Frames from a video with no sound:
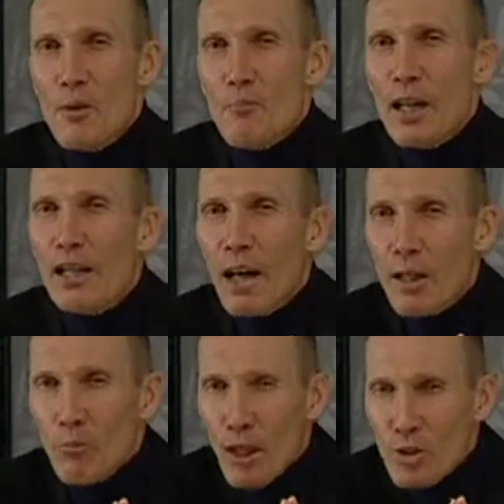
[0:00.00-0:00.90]
May
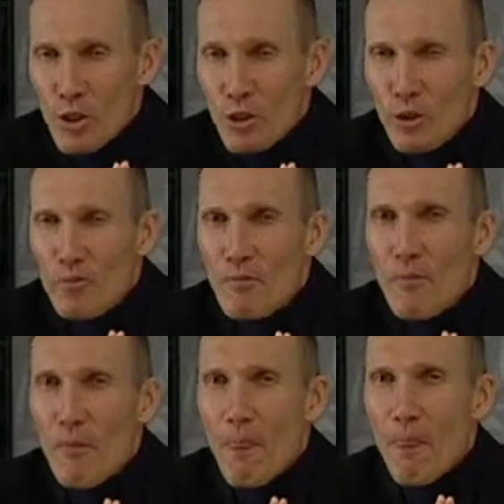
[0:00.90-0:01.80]
God bless you
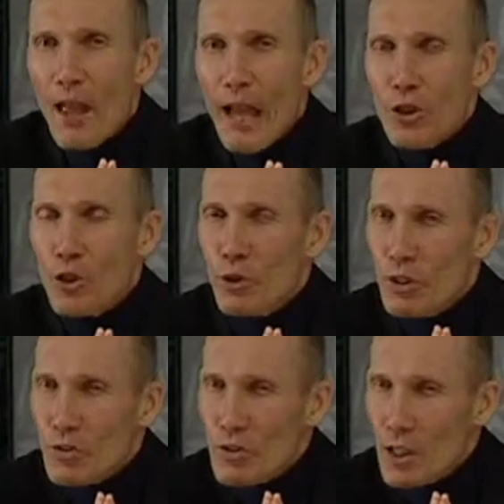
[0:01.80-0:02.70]
as you
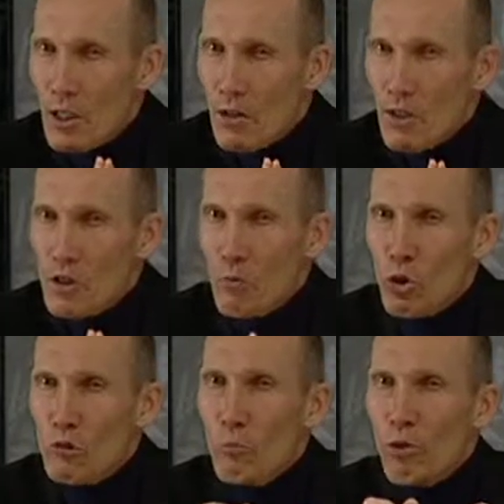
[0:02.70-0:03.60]
consider this
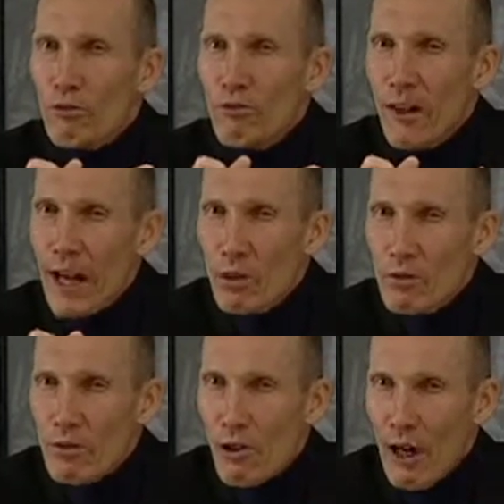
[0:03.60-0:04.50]
most
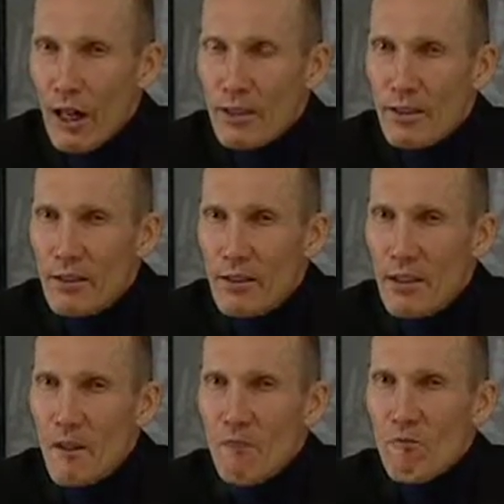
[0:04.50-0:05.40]
profound thought,
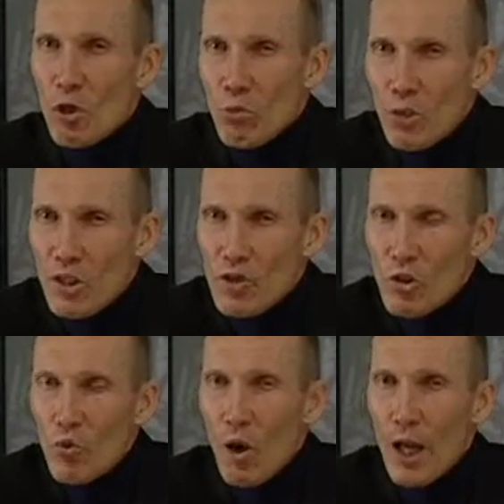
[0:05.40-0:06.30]
the
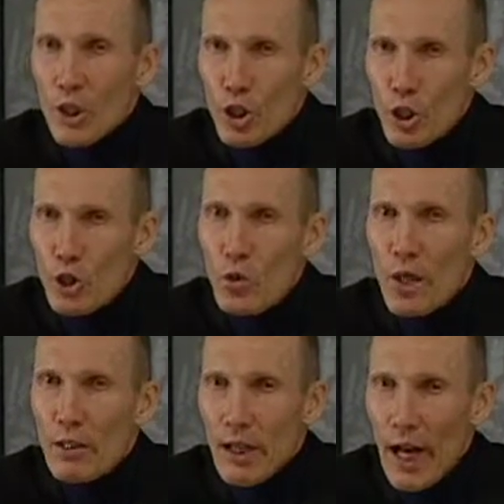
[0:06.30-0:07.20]
reason why you
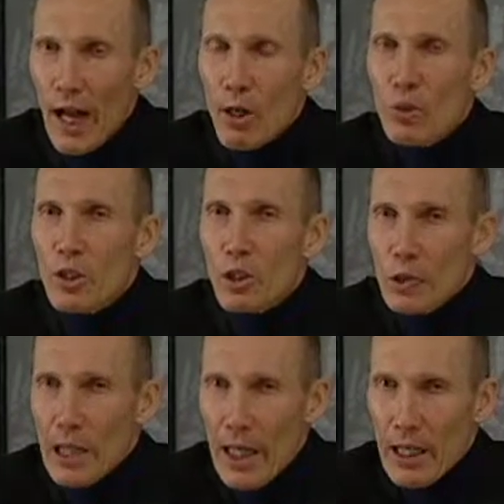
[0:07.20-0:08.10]
and I were
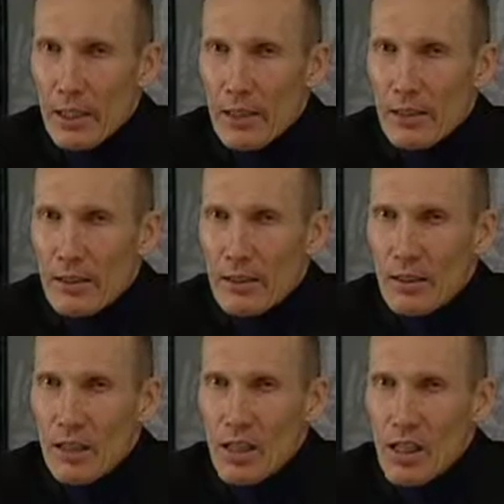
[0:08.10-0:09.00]
created
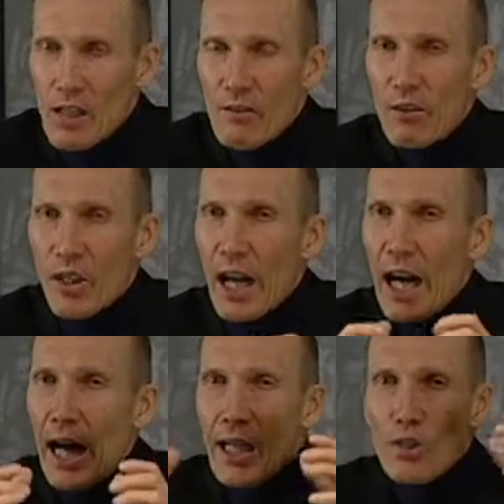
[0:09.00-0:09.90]
for the
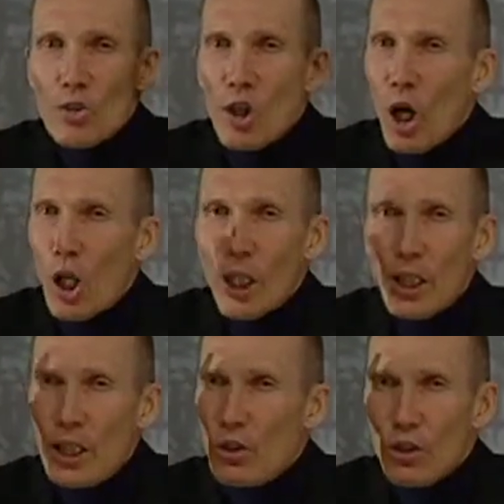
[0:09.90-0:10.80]
highest
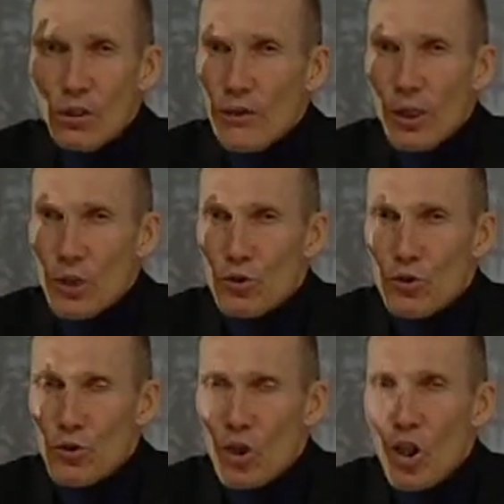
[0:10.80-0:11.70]
calling in the
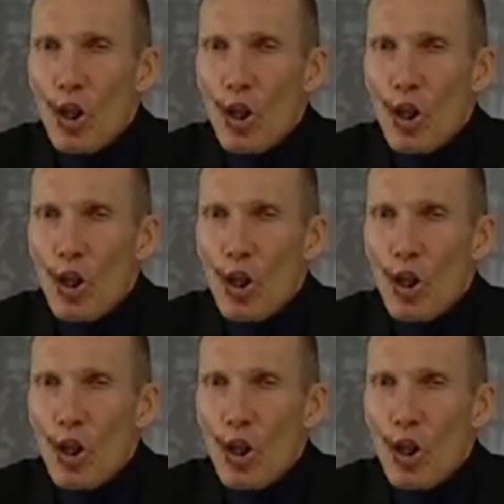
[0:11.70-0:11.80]
universe.